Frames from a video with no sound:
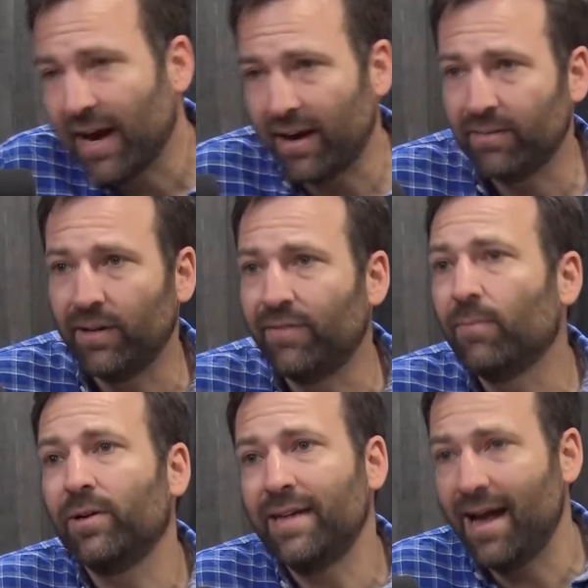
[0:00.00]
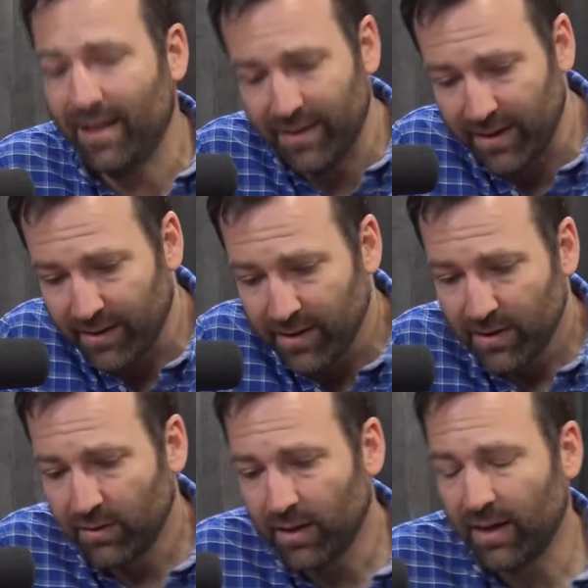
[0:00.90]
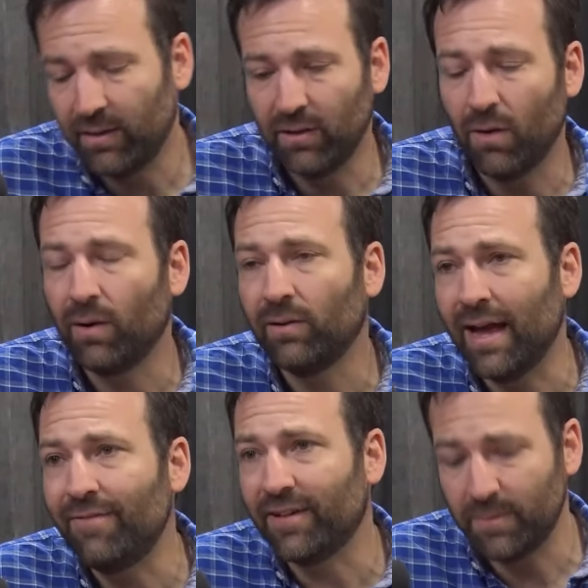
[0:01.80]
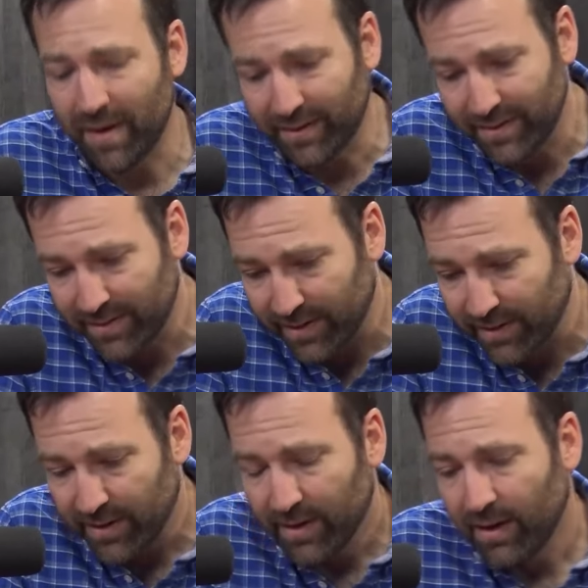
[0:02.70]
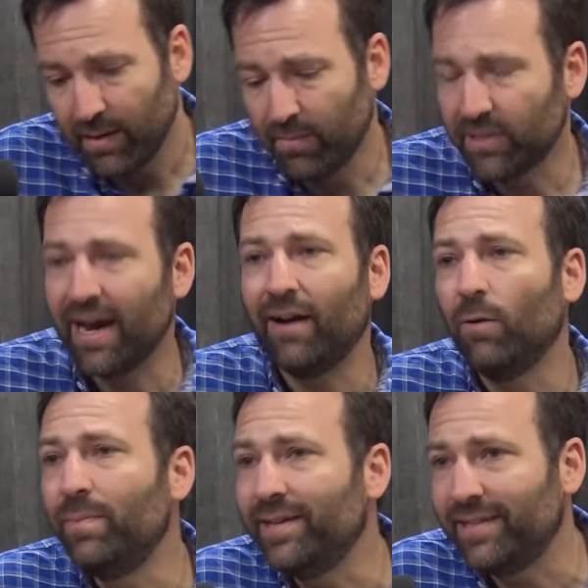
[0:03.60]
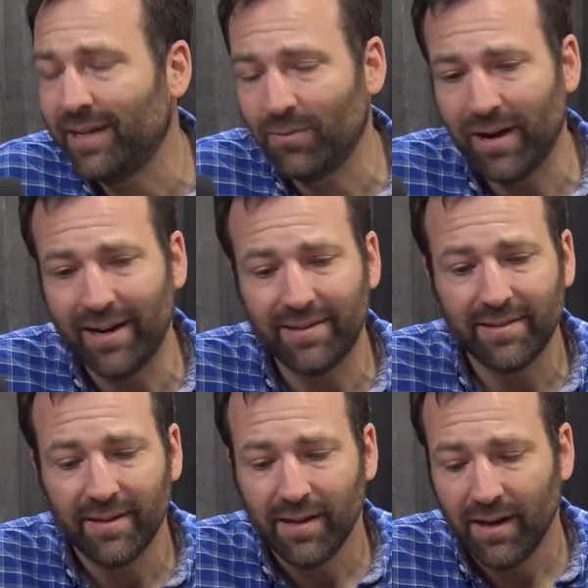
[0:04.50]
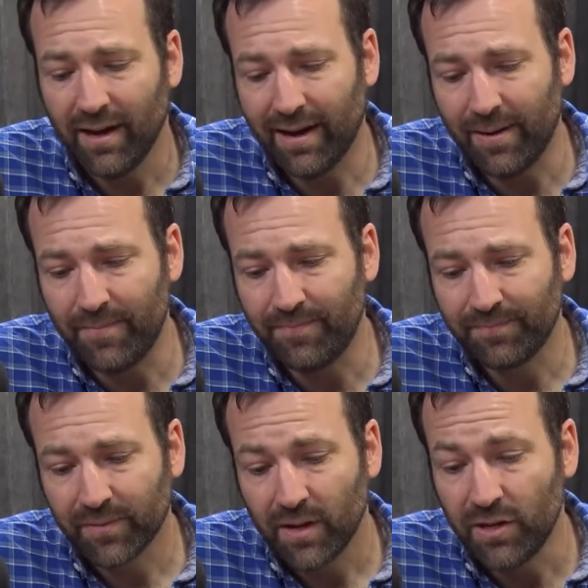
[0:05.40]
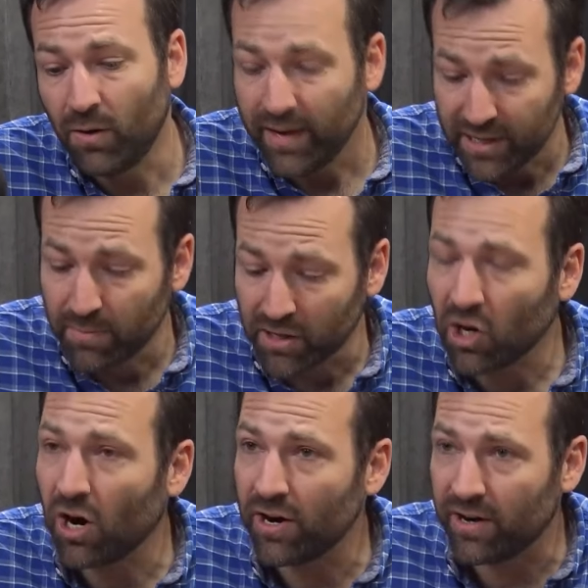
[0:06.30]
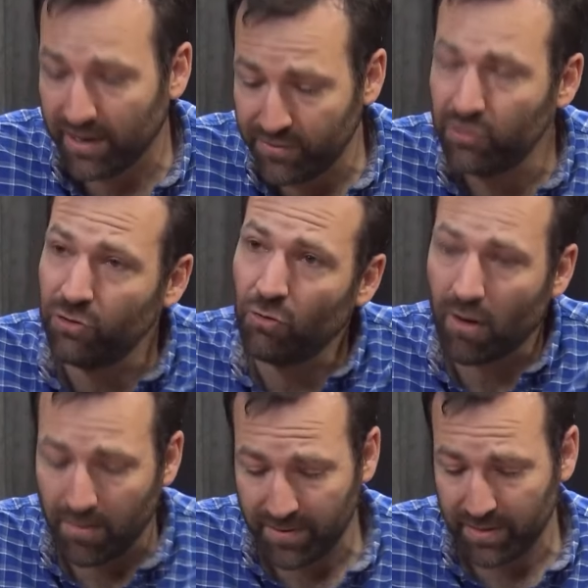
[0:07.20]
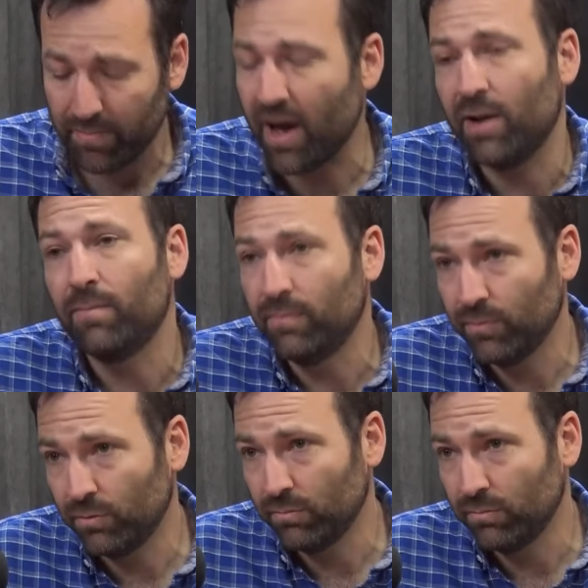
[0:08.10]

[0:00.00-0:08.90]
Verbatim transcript: higher infant mortality, yeah. uh, lower life expectancy, much higher obesity rates. Sure. Um, you know, it's much harder if you do grow up in the bottom